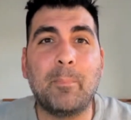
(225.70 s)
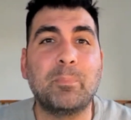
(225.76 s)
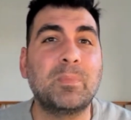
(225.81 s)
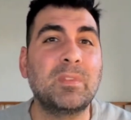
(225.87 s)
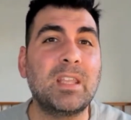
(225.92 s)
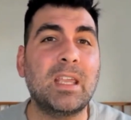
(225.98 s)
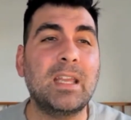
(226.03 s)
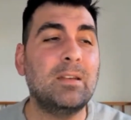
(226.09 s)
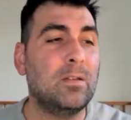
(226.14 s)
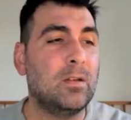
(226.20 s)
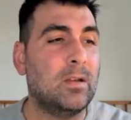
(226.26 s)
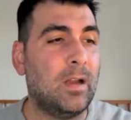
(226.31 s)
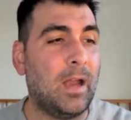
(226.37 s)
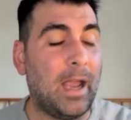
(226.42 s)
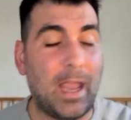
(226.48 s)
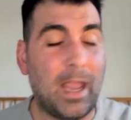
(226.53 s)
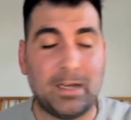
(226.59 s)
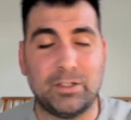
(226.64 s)
Did
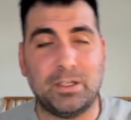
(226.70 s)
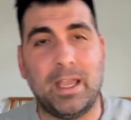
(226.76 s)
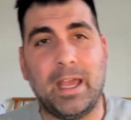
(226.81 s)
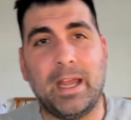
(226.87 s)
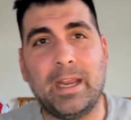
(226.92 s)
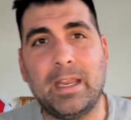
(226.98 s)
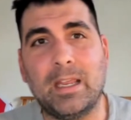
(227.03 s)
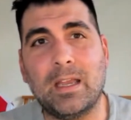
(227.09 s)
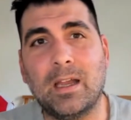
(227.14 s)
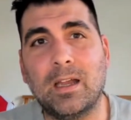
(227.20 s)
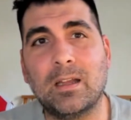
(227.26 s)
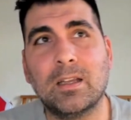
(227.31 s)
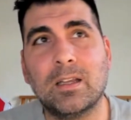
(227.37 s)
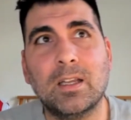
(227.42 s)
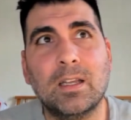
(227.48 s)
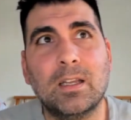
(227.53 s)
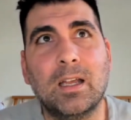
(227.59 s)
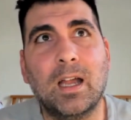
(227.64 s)
actually had a
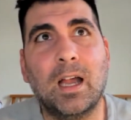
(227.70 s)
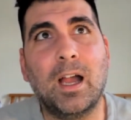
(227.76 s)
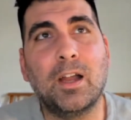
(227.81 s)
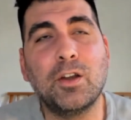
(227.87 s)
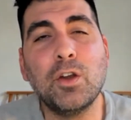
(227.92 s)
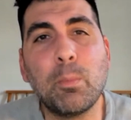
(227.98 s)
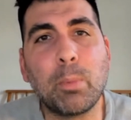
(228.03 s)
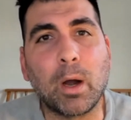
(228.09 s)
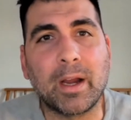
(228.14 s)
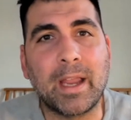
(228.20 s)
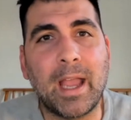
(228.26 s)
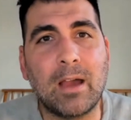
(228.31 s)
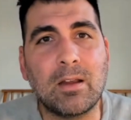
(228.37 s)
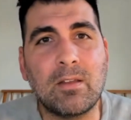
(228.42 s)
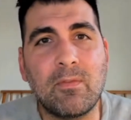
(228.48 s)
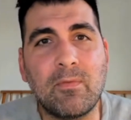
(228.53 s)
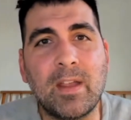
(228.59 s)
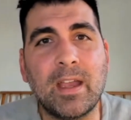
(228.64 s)
Newport
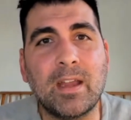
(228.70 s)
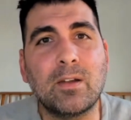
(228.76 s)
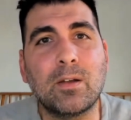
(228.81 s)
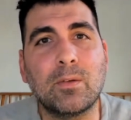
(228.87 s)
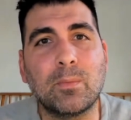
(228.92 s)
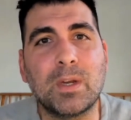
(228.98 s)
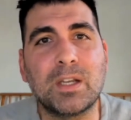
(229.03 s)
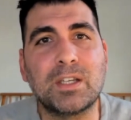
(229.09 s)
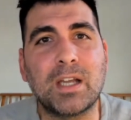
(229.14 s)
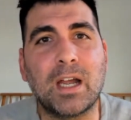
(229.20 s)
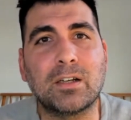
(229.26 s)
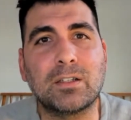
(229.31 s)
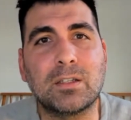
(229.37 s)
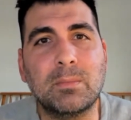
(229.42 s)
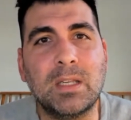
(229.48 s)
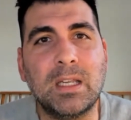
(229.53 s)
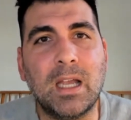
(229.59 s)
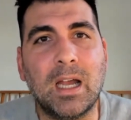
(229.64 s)
County fan reach out to
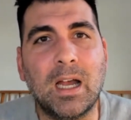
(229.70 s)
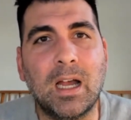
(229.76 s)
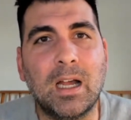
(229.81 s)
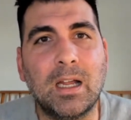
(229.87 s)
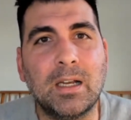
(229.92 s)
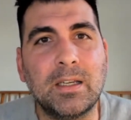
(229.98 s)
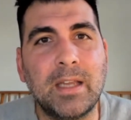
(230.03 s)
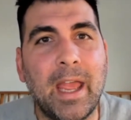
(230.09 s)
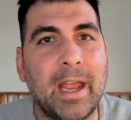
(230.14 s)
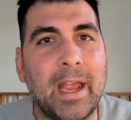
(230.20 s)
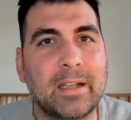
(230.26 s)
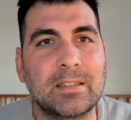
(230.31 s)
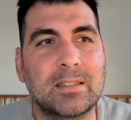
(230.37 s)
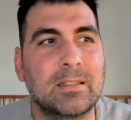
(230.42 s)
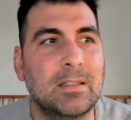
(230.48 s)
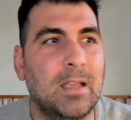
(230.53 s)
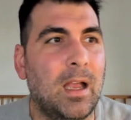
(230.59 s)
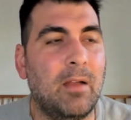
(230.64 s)
me on
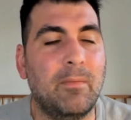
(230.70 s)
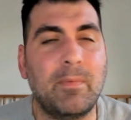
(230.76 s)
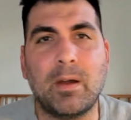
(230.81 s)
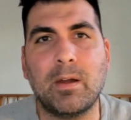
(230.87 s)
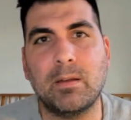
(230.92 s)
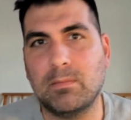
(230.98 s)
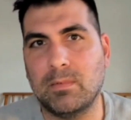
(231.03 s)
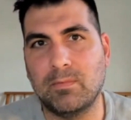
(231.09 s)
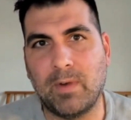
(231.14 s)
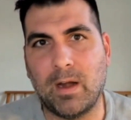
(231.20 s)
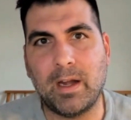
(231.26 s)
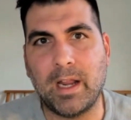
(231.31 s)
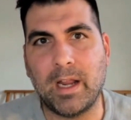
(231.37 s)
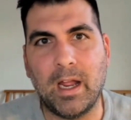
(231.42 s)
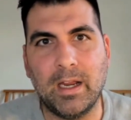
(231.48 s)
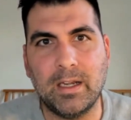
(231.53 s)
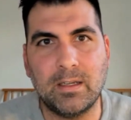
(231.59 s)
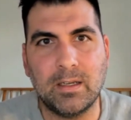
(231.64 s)
X. Very, very
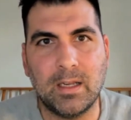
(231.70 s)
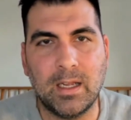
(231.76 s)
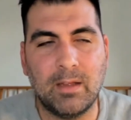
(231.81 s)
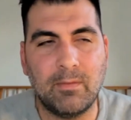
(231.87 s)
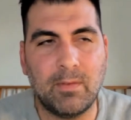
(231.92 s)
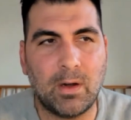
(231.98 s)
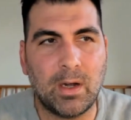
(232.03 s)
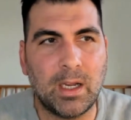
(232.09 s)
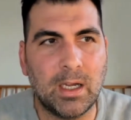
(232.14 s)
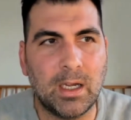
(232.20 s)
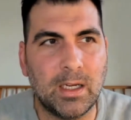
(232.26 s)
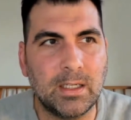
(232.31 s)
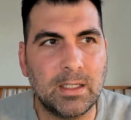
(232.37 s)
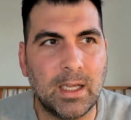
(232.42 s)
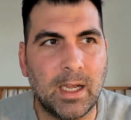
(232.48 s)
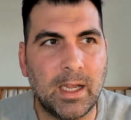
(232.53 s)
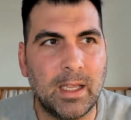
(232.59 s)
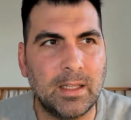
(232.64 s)
kind
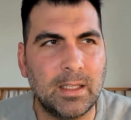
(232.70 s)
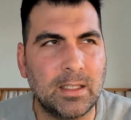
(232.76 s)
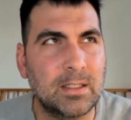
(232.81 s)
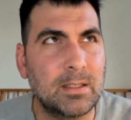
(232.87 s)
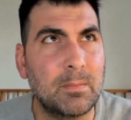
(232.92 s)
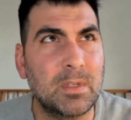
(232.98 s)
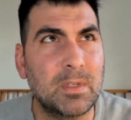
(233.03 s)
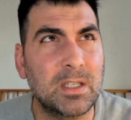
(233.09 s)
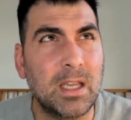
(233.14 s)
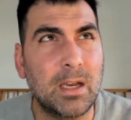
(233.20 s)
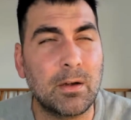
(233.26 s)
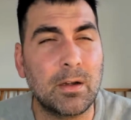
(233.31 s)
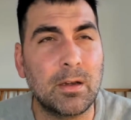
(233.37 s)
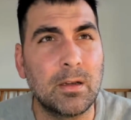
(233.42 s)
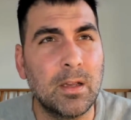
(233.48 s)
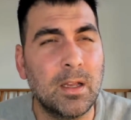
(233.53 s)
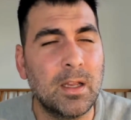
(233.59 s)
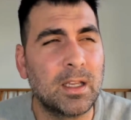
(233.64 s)
guy. I think his name is
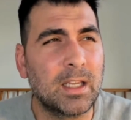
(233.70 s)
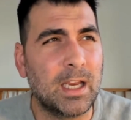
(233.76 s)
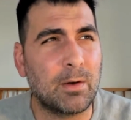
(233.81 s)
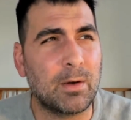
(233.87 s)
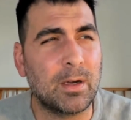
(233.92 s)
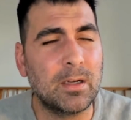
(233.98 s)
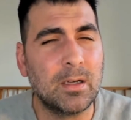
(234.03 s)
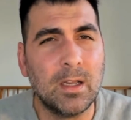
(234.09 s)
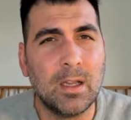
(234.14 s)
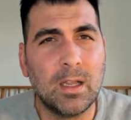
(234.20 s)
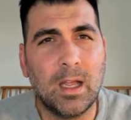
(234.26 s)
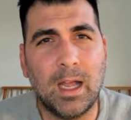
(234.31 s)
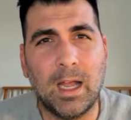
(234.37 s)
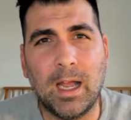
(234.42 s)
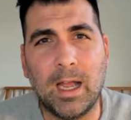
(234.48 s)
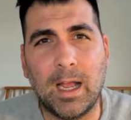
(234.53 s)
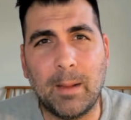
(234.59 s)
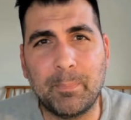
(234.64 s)
Kieran.
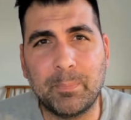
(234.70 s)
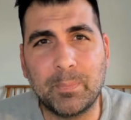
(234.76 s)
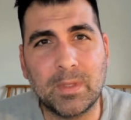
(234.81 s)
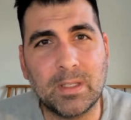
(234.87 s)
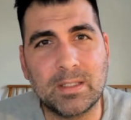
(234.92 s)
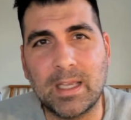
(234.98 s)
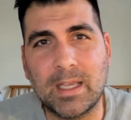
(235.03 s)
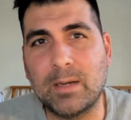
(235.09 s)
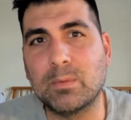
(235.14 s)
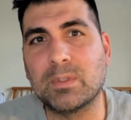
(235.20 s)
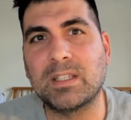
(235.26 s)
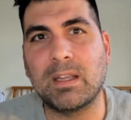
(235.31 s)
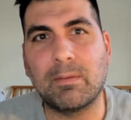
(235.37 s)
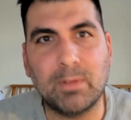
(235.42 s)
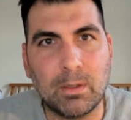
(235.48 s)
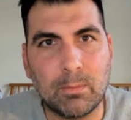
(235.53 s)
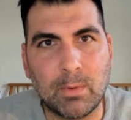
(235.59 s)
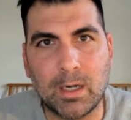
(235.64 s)
Said it was
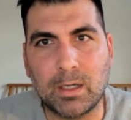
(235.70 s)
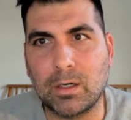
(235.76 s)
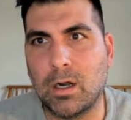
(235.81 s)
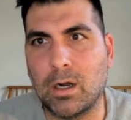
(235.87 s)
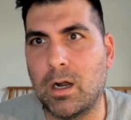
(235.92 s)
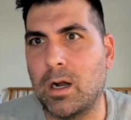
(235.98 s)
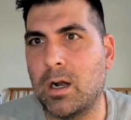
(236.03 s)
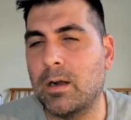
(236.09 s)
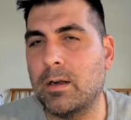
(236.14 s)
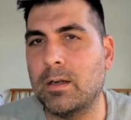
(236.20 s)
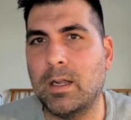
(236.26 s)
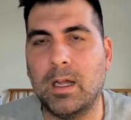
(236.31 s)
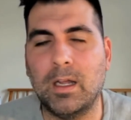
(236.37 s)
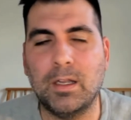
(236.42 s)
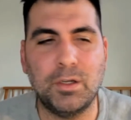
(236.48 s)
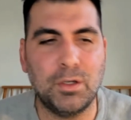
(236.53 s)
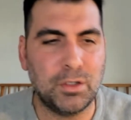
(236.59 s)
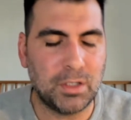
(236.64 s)
definitely a red card.
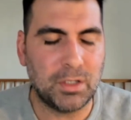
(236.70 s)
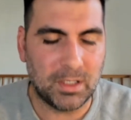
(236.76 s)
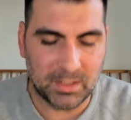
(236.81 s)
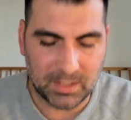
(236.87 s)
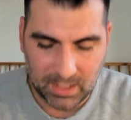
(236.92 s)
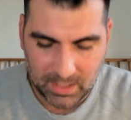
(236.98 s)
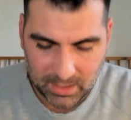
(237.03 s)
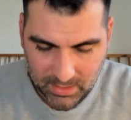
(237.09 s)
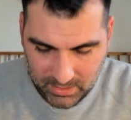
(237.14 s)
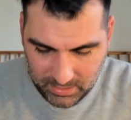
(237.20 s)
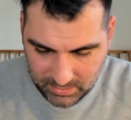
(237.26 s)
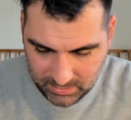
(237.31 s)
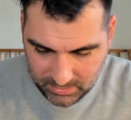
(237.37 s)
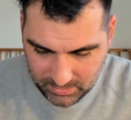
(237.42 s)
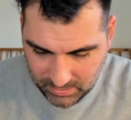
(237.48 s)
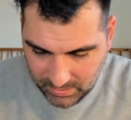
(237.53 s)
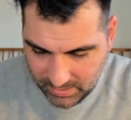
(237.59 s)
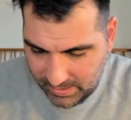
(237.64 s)
You should have seen
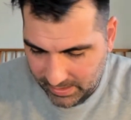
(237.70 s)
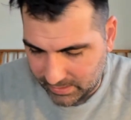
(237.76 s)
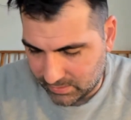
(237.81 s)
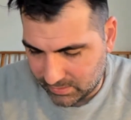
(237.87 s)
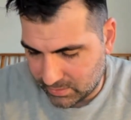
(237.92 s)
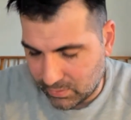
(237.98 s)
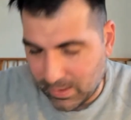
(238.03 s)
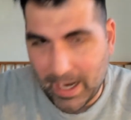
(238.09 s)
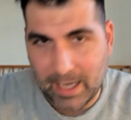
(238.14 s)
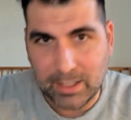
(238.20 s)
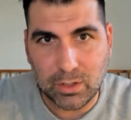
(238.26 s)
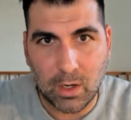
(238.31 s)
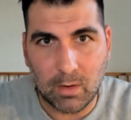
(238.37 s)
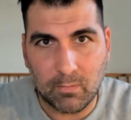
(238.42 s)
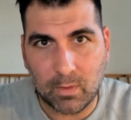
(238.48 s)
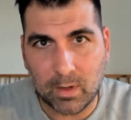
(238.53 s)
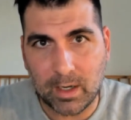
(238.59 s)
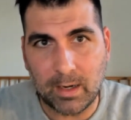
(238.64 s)
he had a scratch
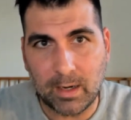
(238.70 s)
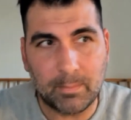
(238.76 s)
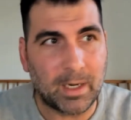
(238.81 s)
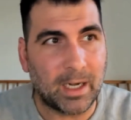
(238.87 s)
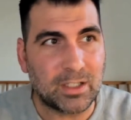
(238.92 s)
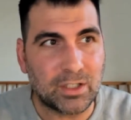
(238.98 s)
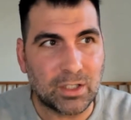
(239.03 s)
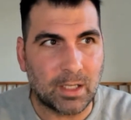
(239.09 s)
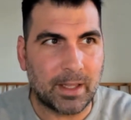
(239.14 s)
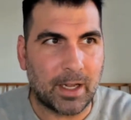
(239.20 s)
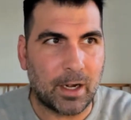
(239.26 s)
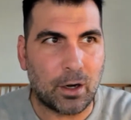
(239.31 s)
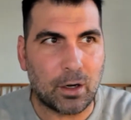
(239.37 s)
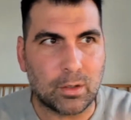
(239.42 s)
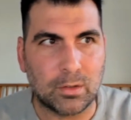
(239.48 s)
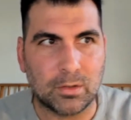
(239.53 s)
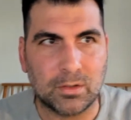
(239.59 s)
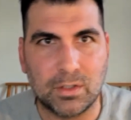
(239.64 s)
over him, and I saw that
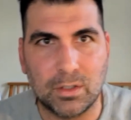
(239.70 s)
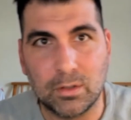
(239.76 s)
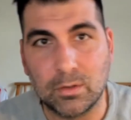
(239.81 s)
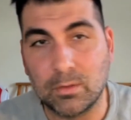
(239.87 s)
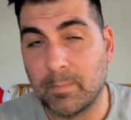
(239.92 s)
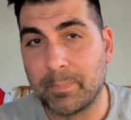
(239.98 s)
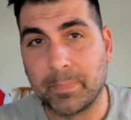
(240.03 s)
article too.